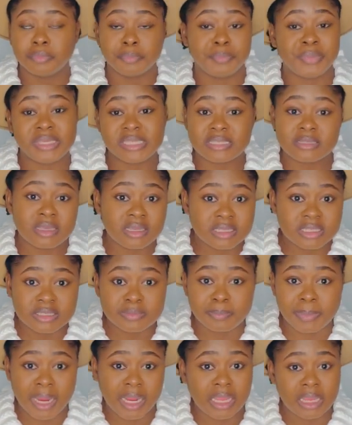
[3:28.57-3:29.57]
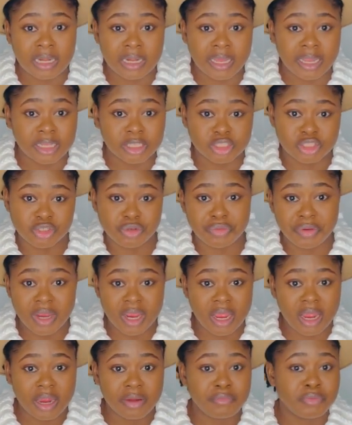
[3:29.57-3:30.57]
business back in
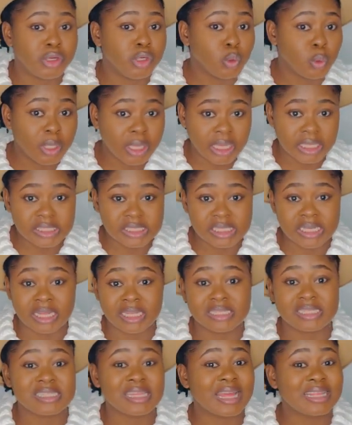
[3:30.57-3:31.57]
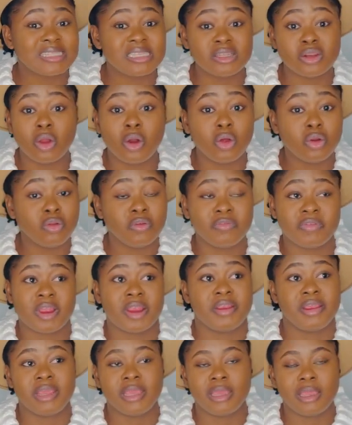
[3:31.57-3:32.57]
Nigeria, relocating and starting all over
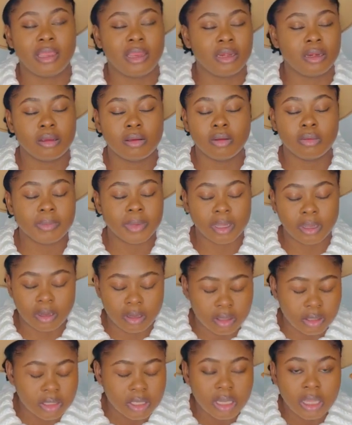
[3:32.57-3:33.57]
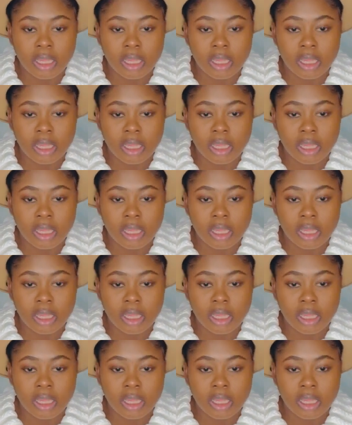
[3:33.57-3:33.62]
again, oh my God,